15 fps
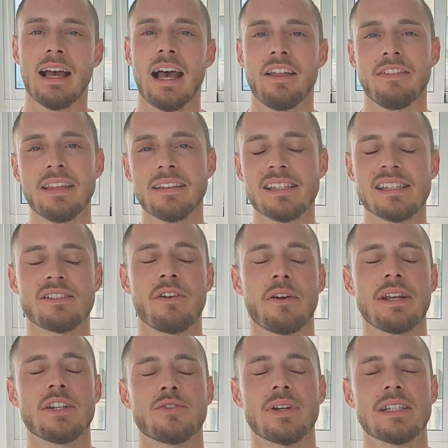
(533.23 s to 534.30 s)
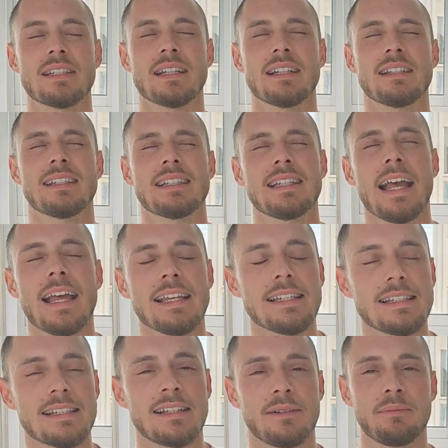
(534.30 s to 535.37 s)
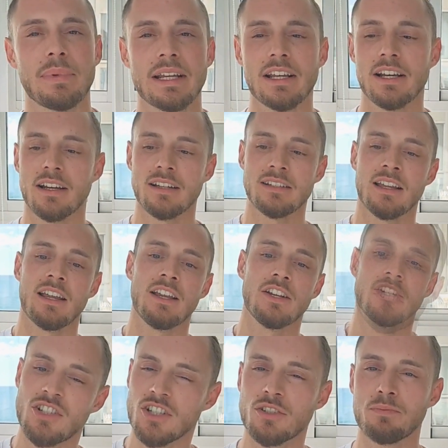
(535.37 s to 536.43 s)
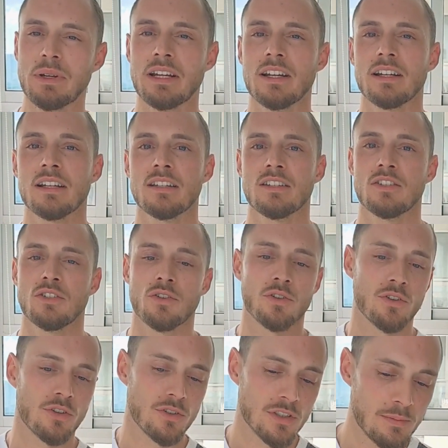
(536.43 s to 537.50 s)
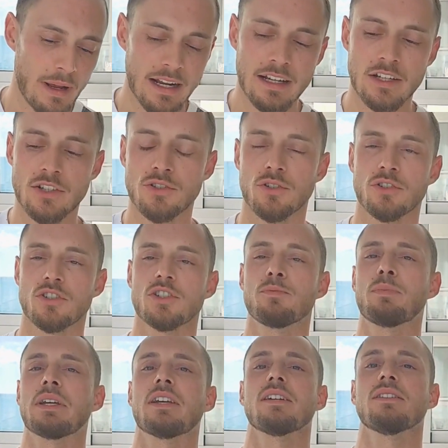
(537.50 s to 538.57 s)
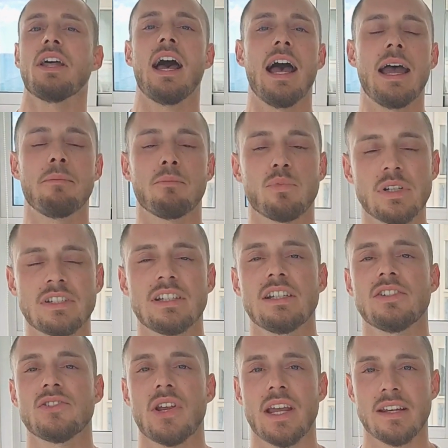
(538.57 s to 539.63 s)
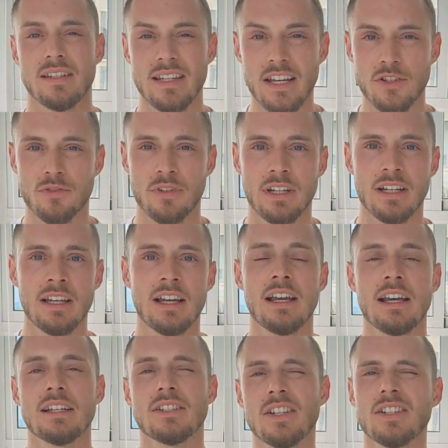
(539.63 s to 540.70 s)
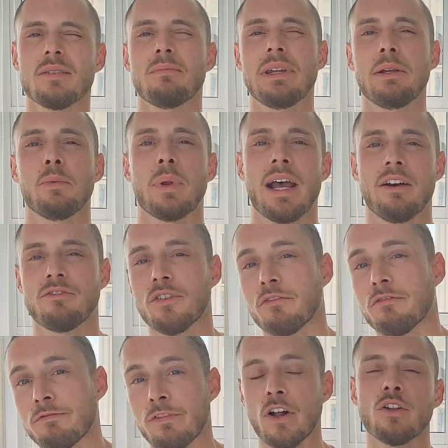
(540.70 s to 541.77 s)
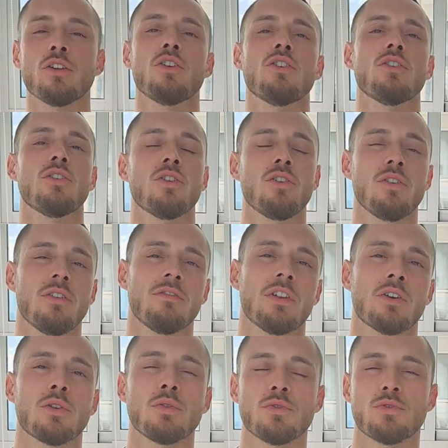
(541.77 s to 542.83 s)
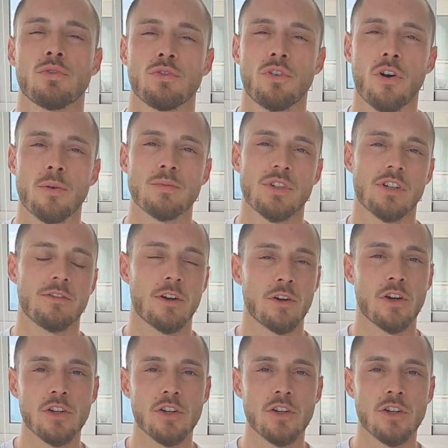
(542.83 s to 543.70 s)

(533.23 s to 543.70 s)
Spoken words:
I think this is very interesting to test, because just because you're Spanish or just because I'm British, etc., doesn't mean we have to follow all of the cultural norms of our